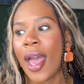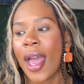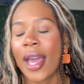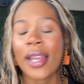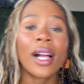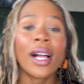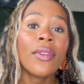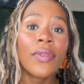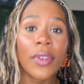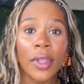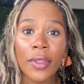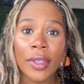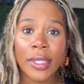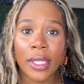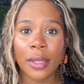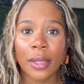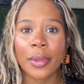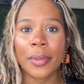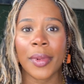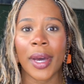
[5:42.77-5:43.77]
And I'll feel the
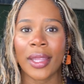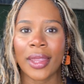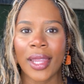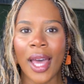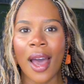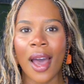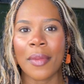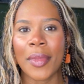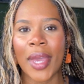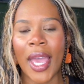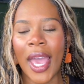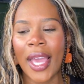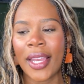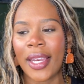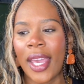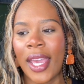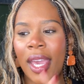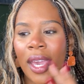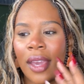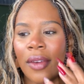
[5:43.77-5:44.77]
same about them.
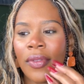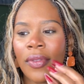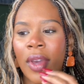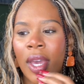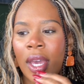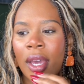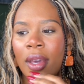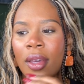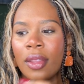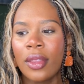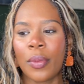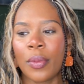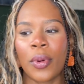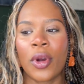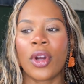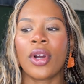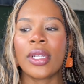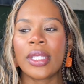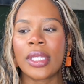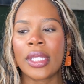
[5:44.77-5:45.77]
And if the
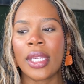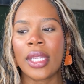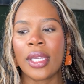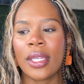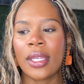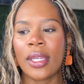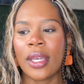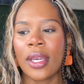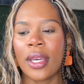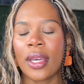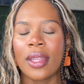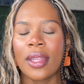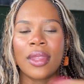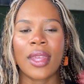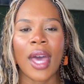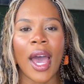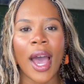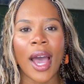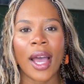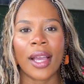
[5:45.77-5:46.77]
person
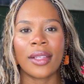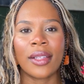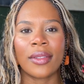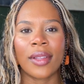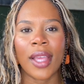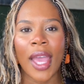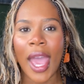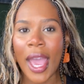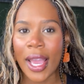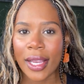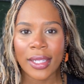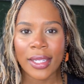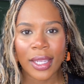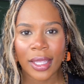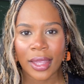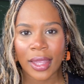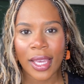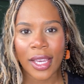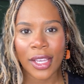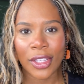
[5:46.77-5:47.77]
that
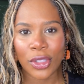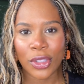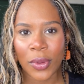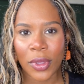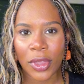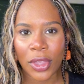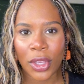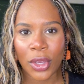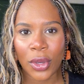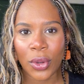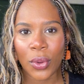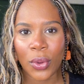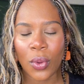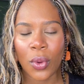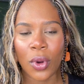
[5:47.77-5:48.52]
ended things with you,